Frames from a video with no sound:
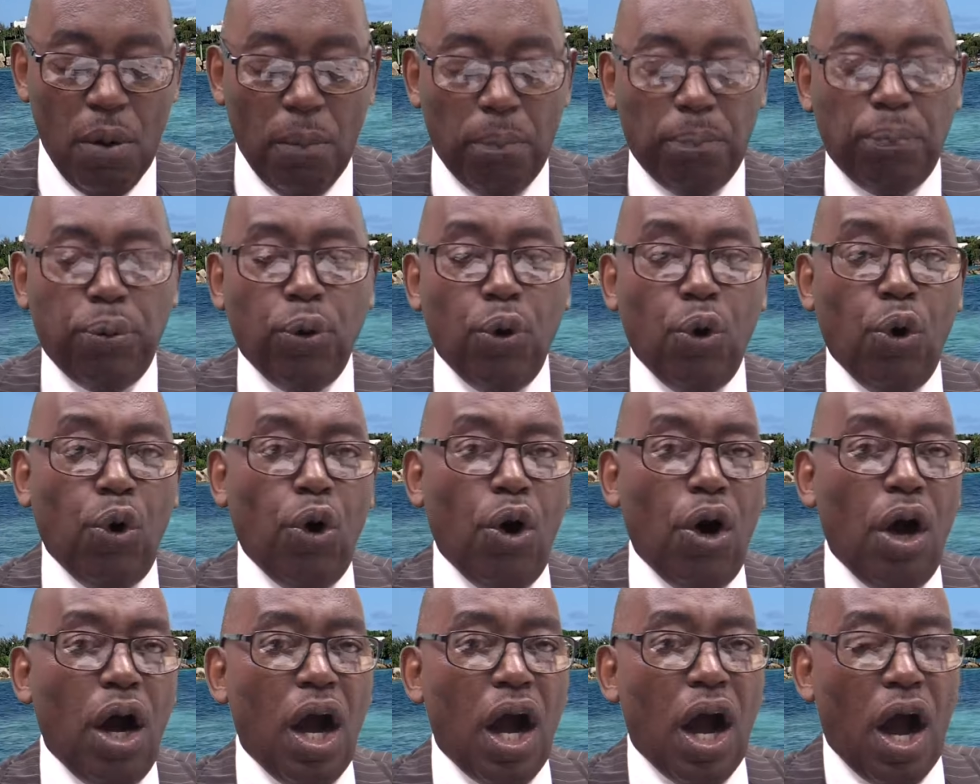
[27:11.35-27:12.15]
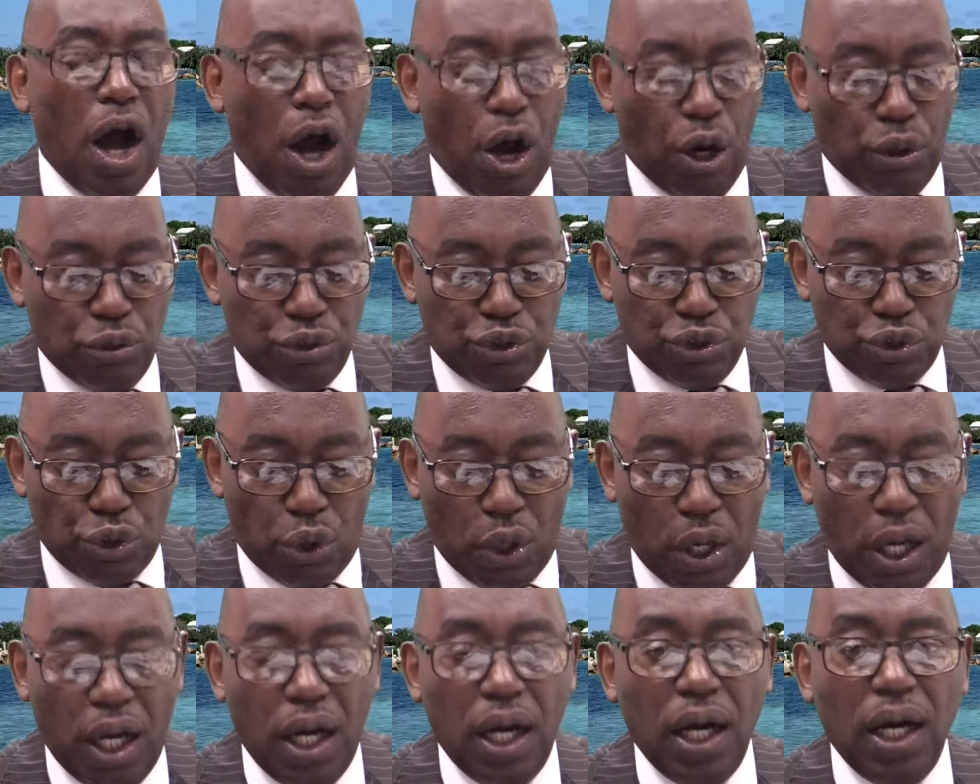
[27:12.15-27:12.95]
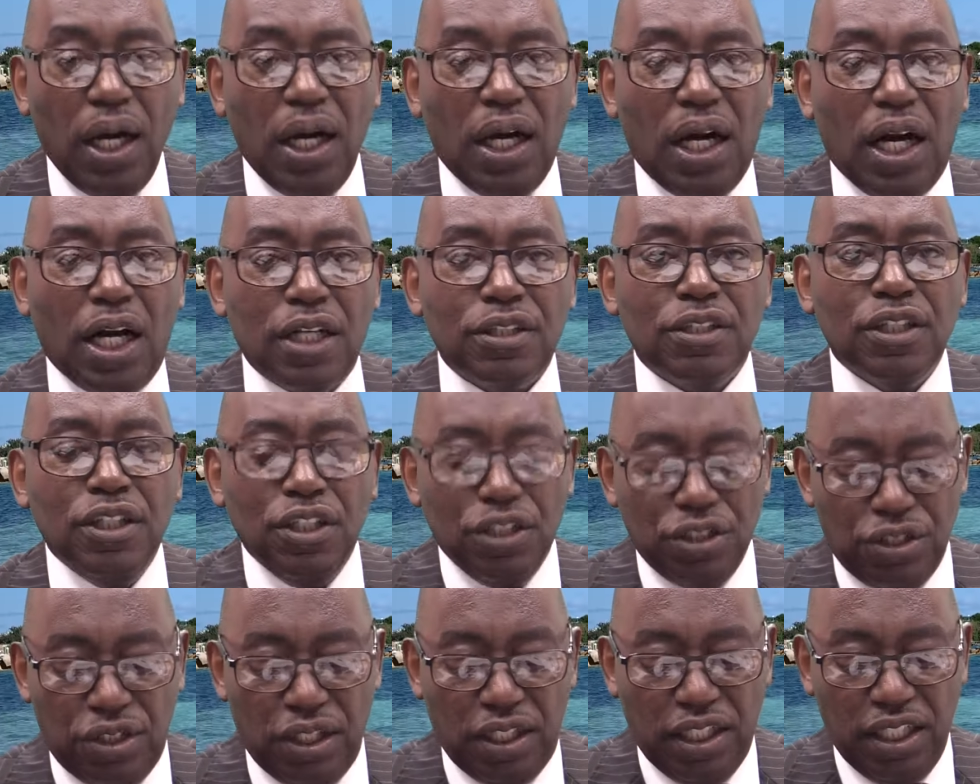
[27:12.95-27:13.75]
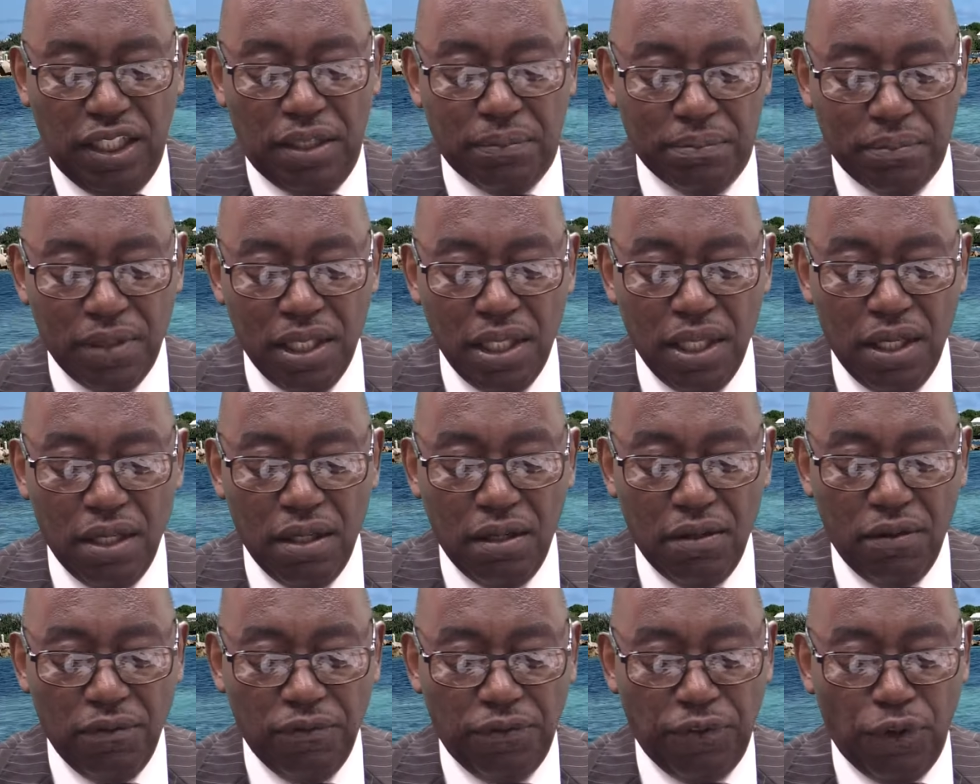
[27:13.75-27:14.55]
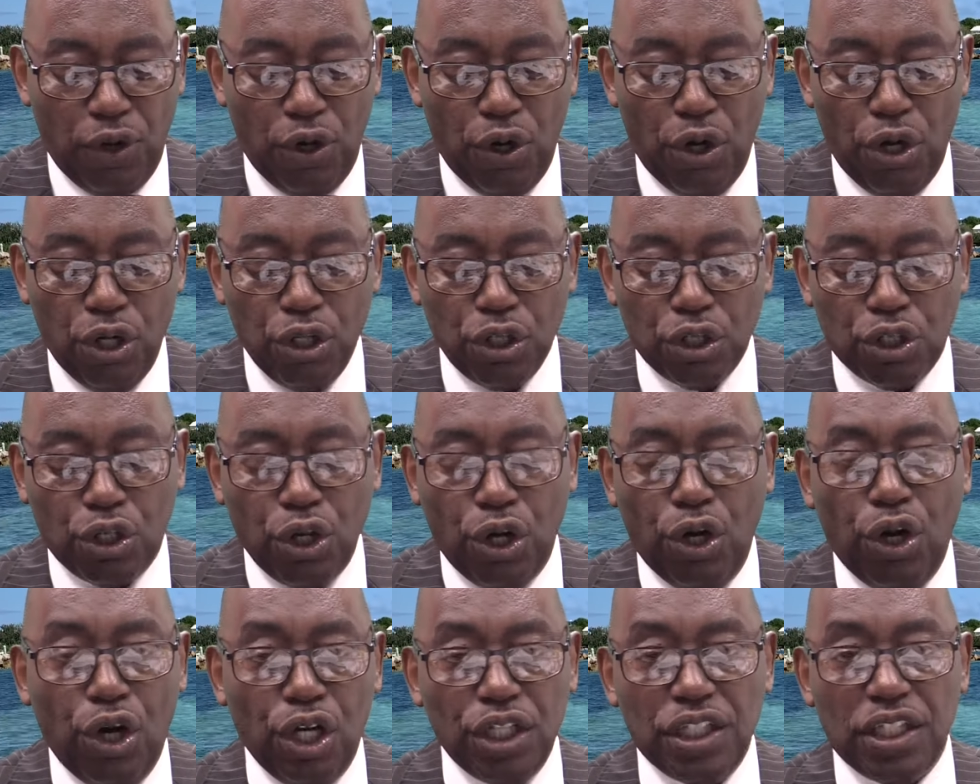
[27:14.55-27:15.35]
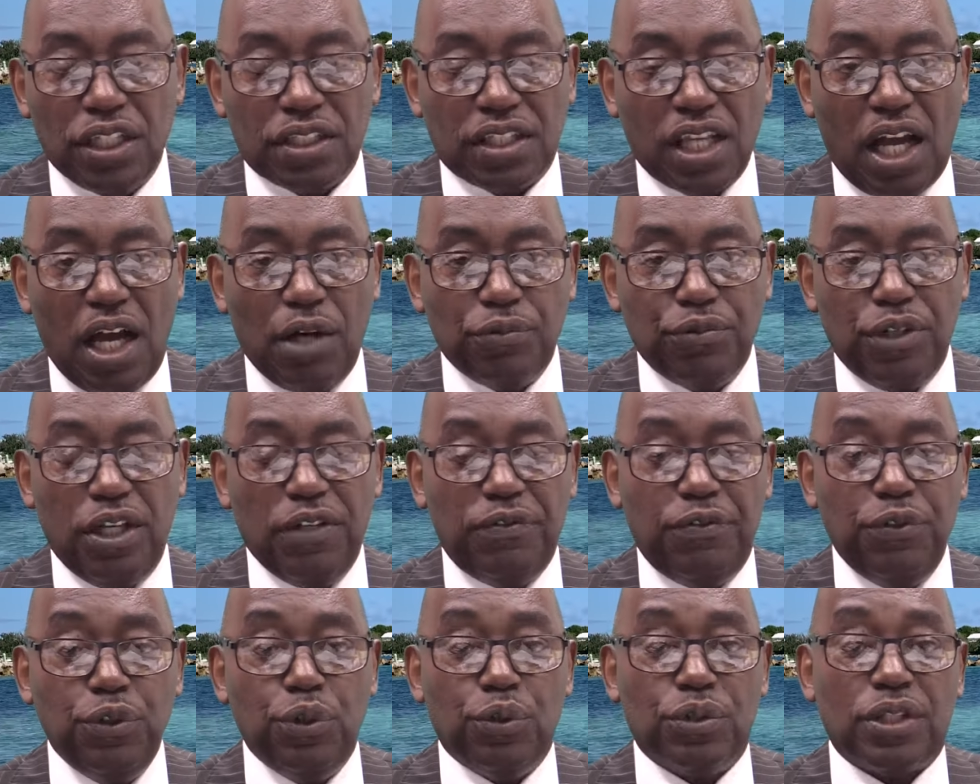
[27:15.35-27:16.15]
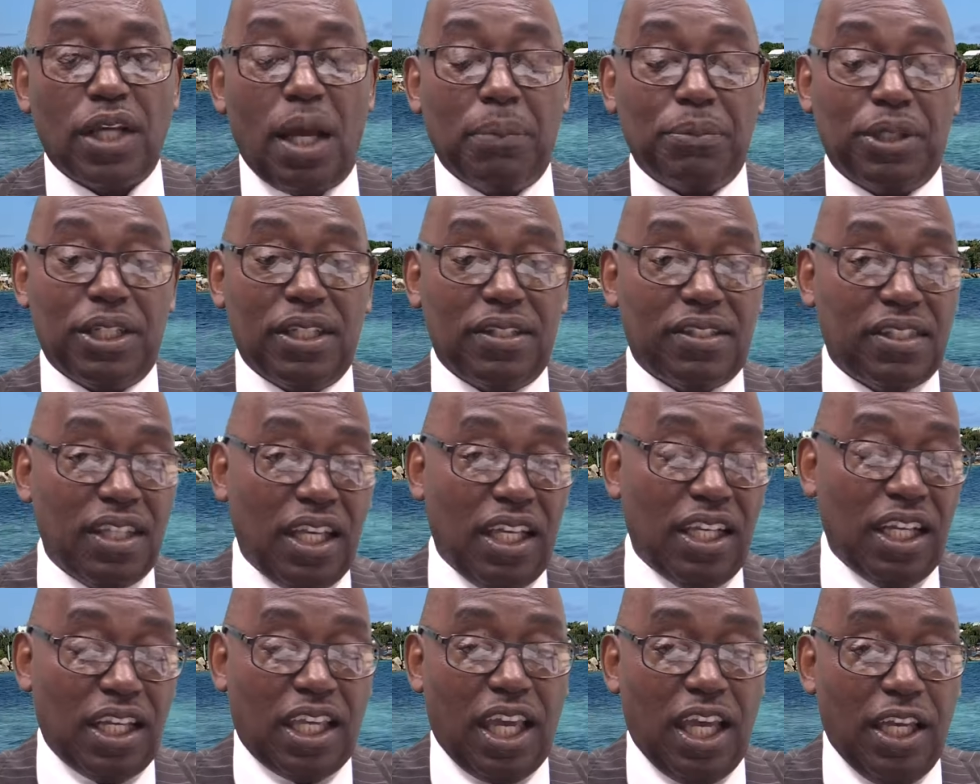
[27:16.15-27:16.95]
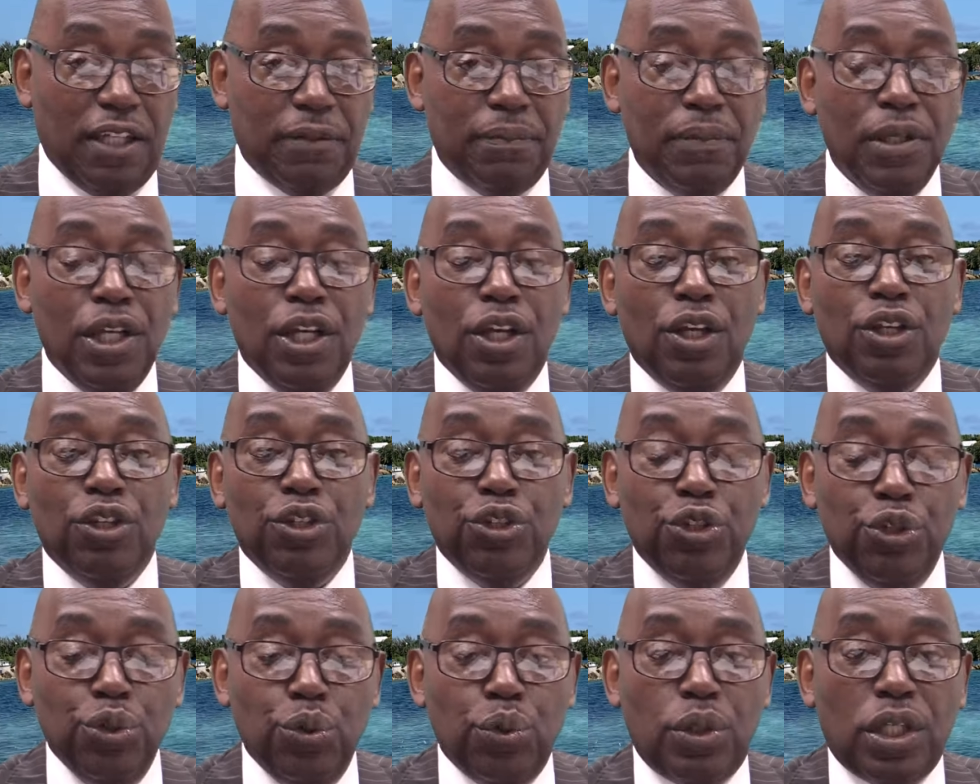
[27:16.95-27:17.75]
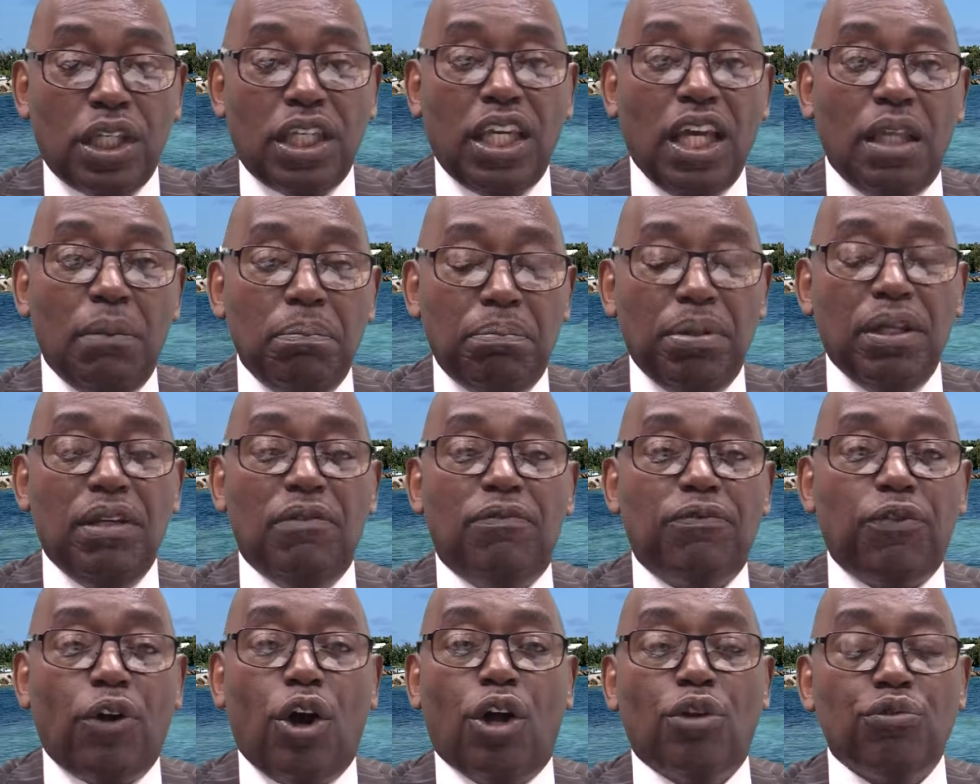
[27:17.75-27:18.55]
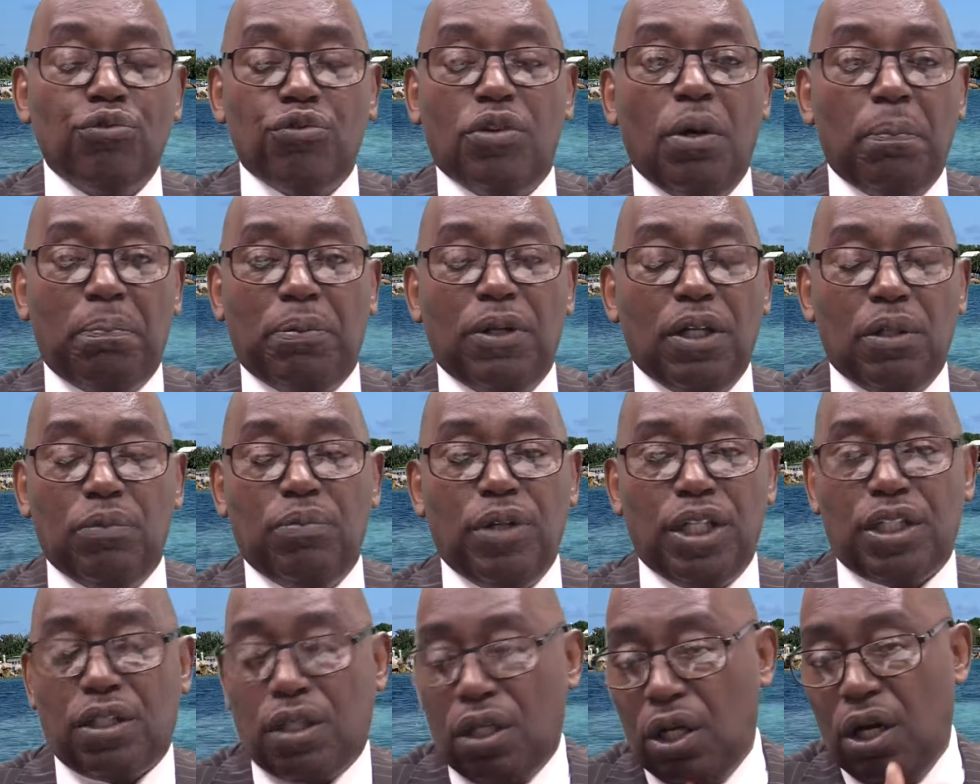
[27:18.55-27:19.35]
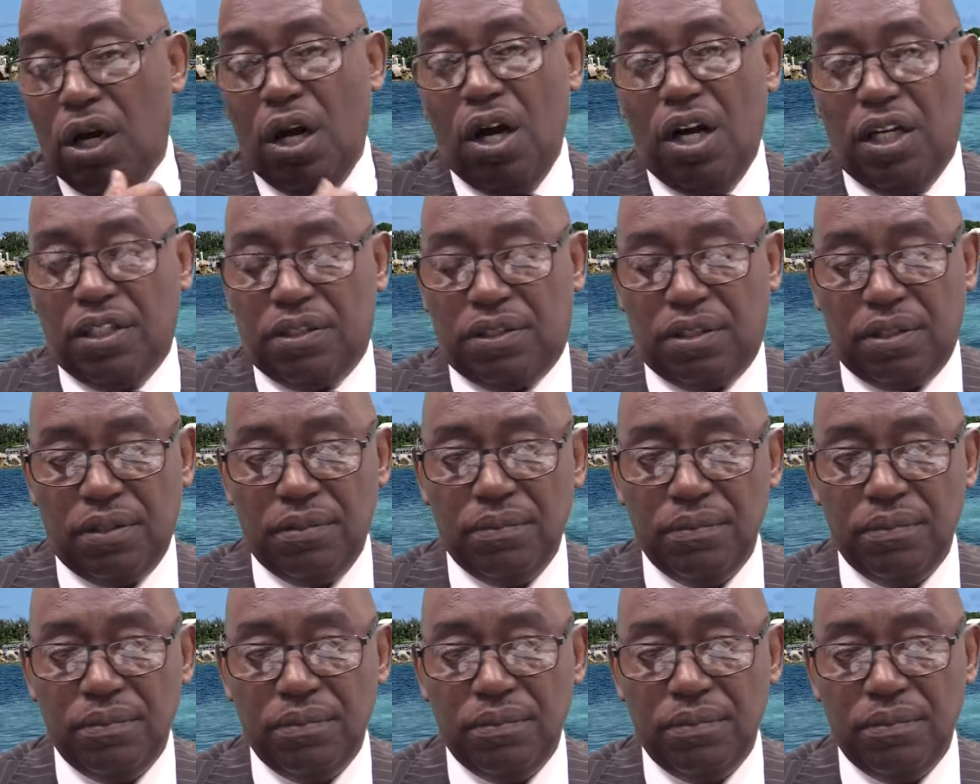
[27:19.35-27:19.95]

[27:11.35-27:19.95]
Pour out your heart to him, for God is our refuge." I'm going to say it again. You can be vulnerable with God.